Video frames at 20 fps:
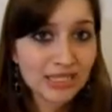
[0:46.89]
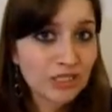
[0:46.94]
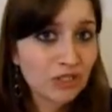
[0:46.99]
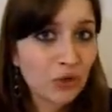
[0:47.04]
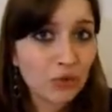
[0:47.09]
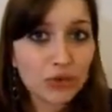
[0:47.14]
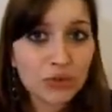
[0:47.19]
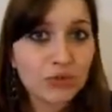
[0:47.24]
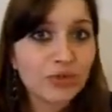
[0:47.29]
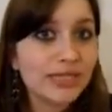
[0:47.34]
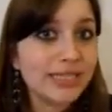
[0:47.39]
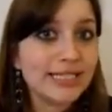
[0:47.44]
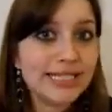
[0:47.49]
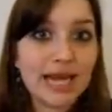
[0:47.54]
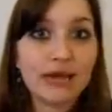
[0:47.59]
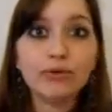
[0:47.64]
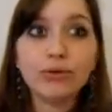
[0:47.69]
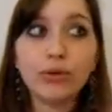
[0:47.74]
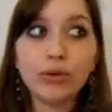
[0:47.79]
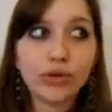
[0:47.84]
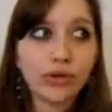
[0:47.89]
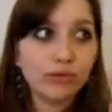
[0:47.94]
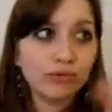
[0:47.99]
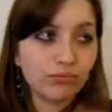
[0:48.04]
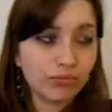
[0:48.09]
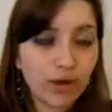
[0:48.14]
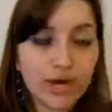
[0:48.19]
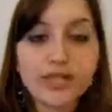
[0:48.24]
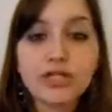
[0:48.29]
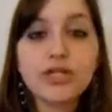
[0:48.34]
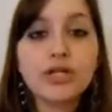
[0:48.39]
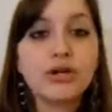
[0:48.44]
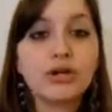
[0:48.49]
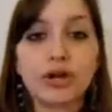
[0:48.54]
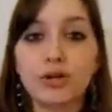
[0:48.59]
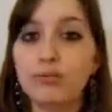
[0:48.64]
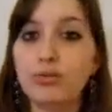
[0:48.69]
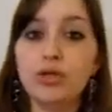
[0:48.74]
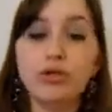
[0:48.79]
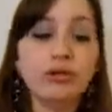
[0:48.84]
So you can download it right to your
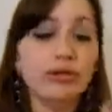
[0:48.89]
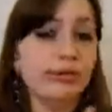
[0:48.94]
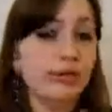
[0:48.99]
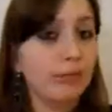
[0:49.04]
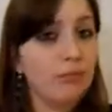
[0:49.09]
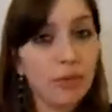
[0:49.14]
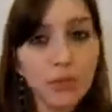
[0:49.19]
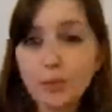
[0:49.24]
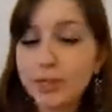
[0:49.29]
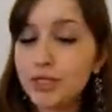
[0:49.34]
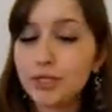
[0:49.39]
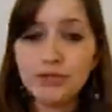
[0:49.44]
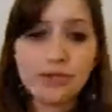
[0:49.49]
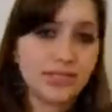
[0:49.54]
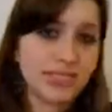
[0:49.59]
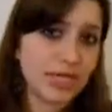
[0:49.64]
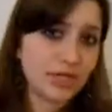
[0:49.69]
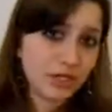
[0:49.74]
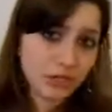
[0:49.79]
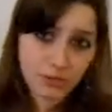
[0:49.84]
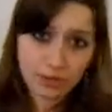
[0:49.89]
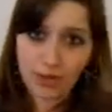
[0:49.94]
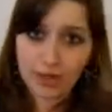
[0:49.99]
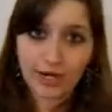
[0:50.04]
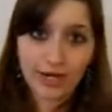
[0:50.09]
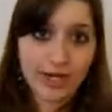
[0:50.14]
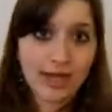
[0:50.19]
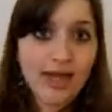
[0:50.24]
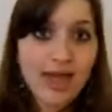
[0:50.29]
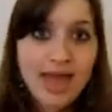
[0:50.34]
computer the moment you decide you want it.